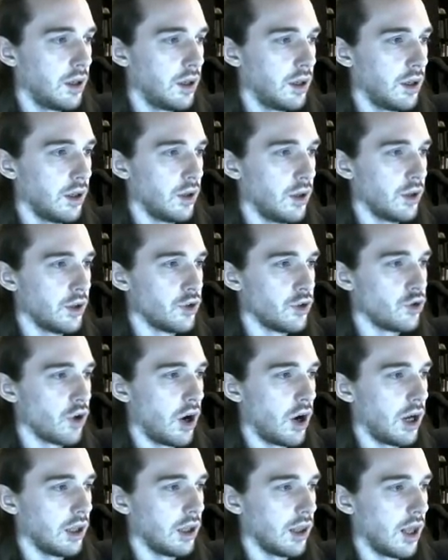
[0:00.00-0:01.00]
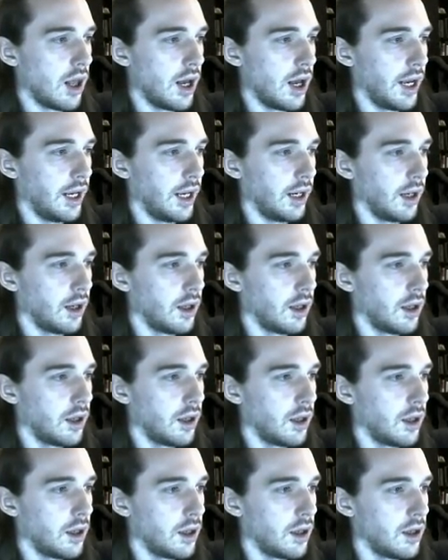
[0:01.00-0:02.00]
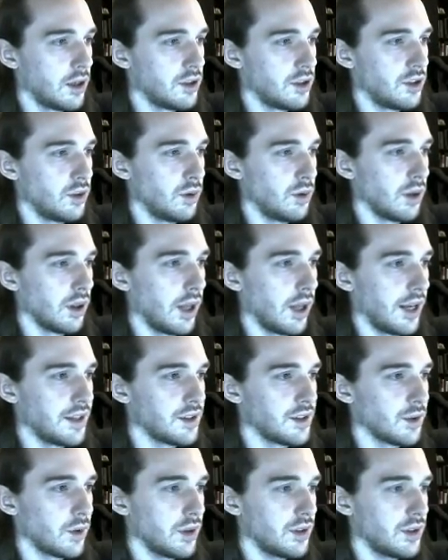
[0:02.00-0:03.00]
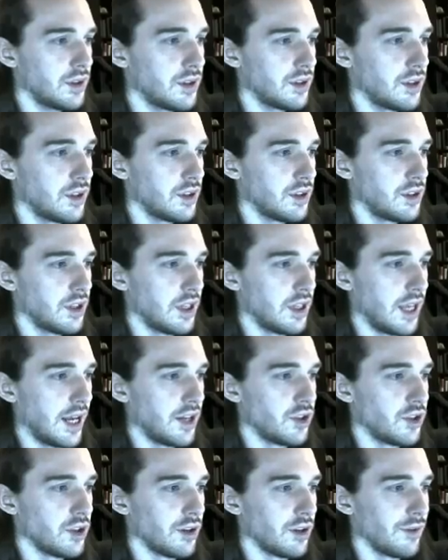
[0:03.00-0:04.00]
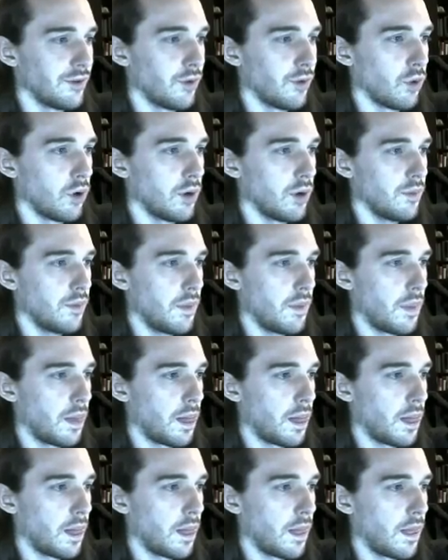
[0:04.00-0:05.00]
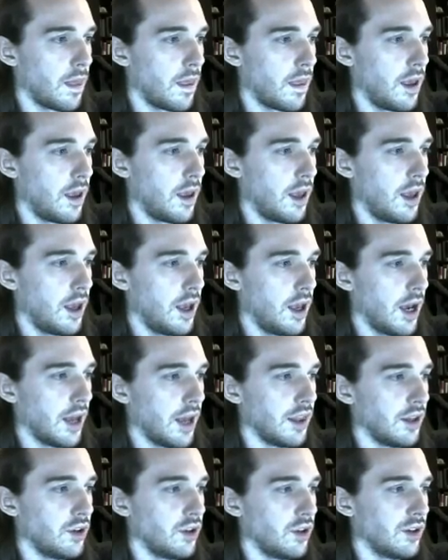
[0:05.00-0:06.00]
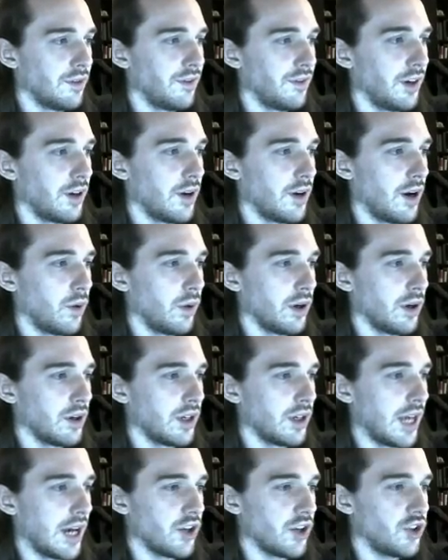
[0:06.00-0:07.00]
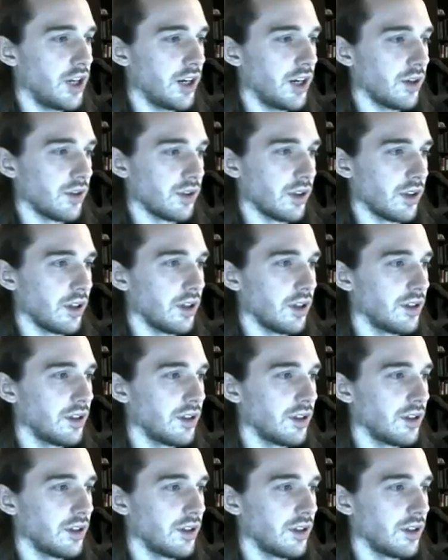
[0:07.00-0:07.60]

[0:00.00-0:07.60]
you can draw a line to the light source to the edge of the form, and then you can figure out where your cast shadows are.